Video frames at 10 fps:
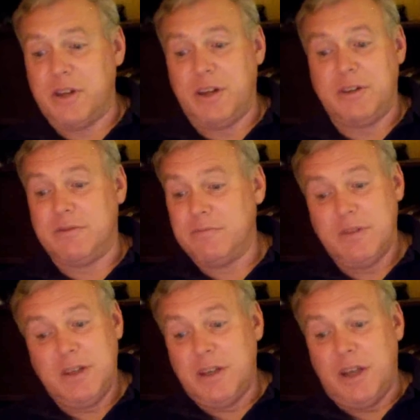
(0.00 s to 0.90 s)
And
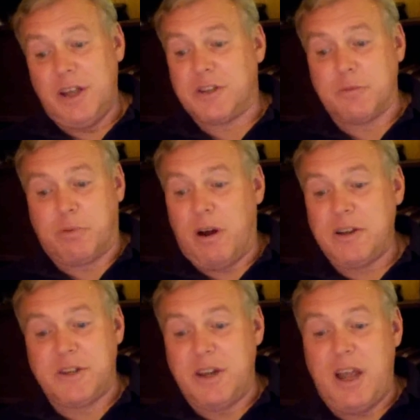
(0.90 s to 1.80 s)
it's
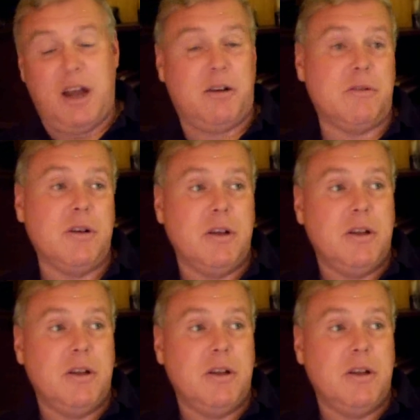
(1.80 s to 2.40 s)
surprising how